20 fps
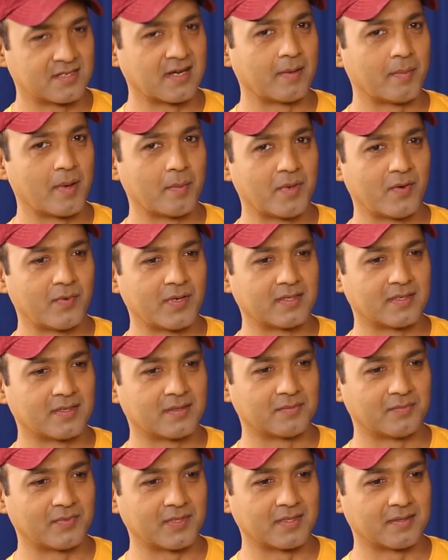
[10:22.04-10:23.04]
still remember when
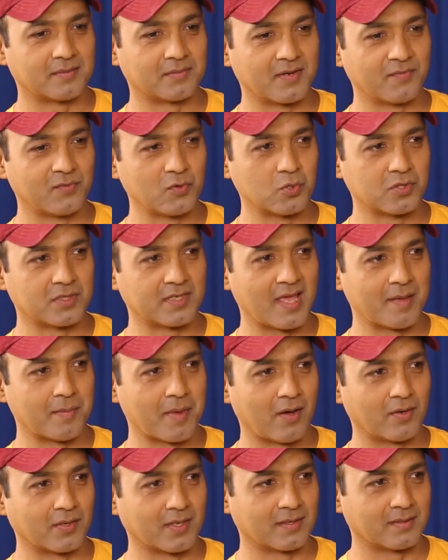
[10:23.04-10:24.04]
the reviews
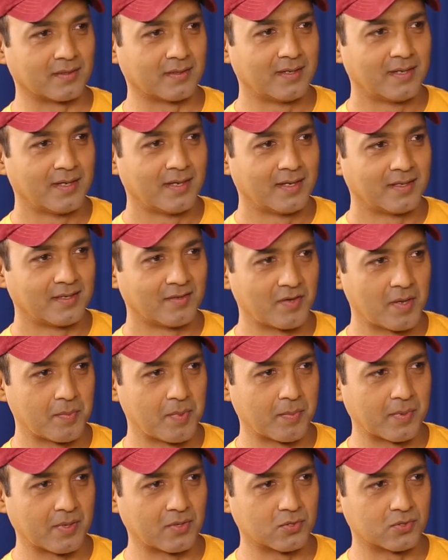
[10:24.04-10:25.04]
came out and the way
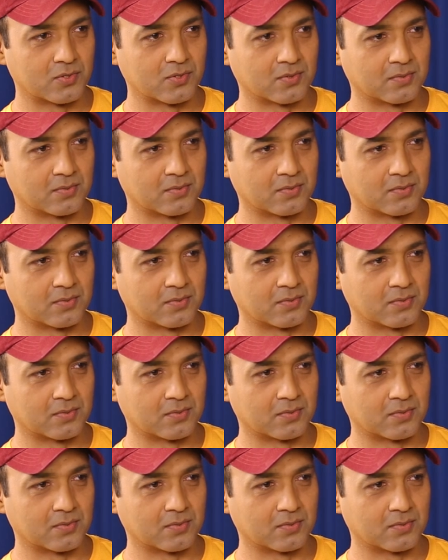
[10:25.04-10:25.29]
people used